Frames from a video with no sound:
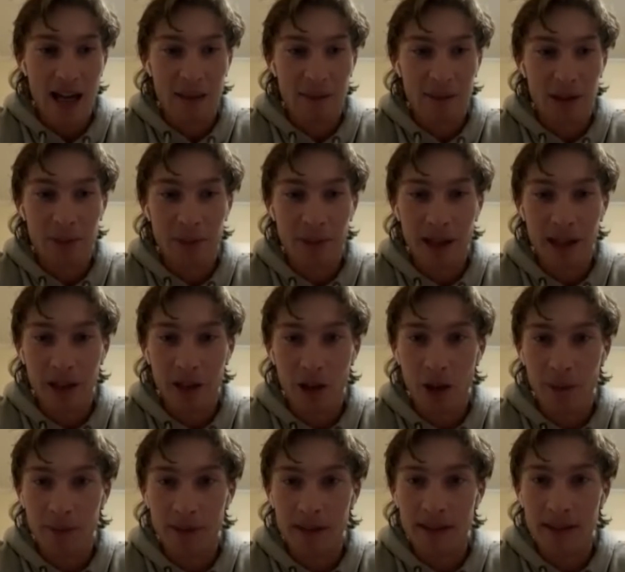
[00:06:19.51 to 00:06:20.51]
Just playing on
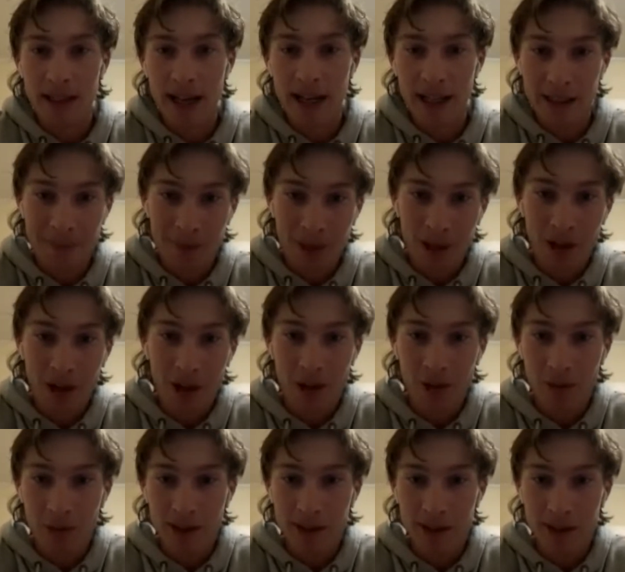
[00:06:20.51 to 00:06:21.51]
Optus Stadium alone
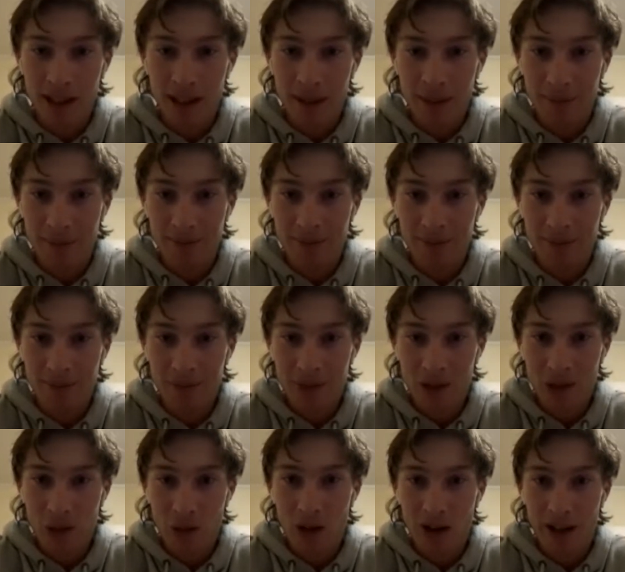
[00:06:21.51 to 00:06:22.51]
was
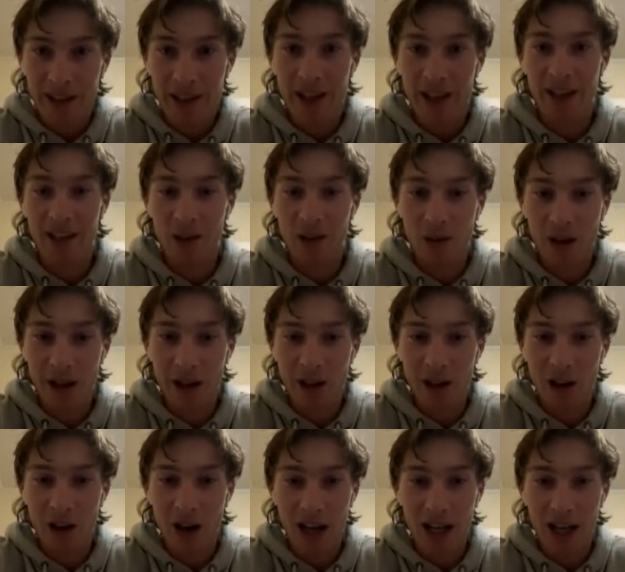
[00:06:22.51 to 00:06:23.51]
quite a
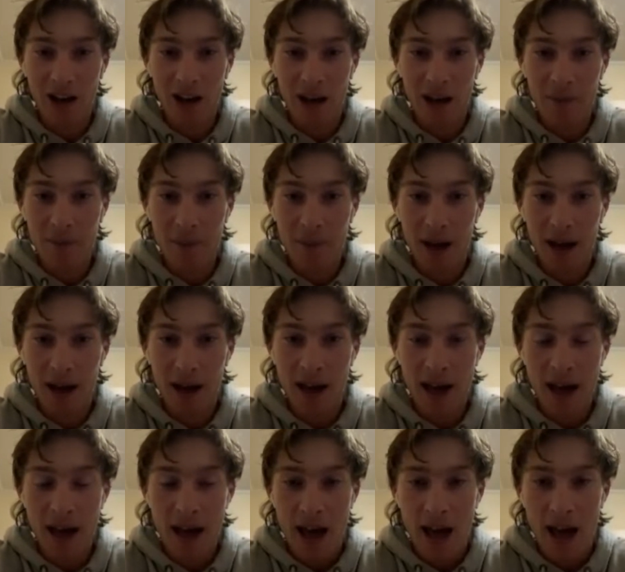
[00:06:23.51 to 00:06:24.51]
highlight, but
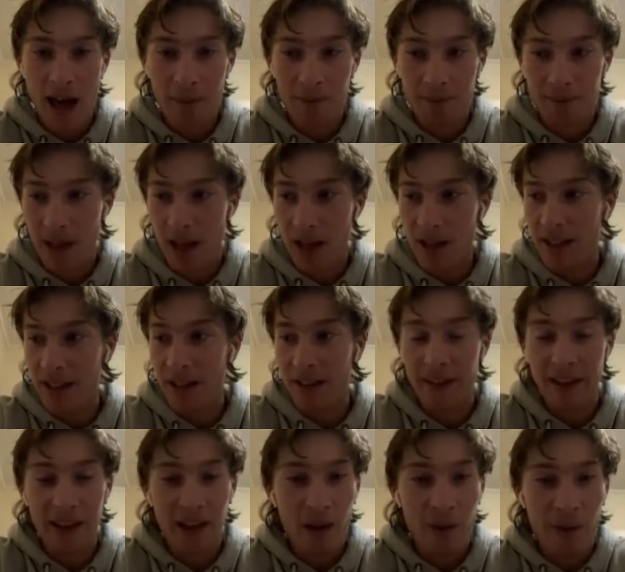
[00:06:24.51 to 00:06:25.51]
I didn't
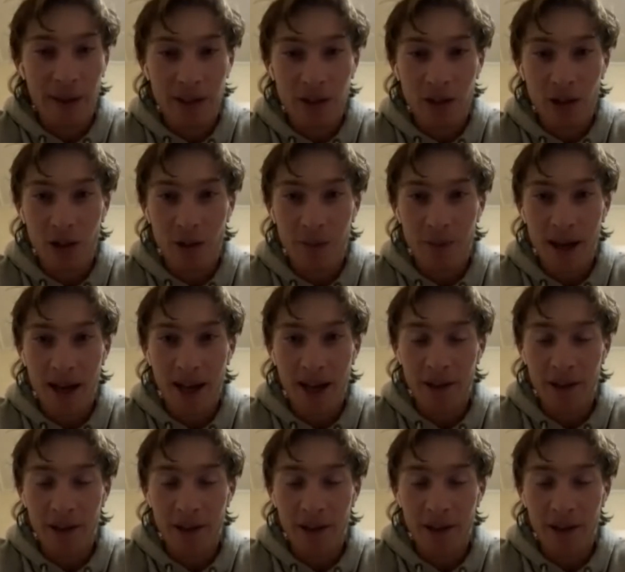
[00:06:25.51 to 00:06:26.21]
think I went too bad.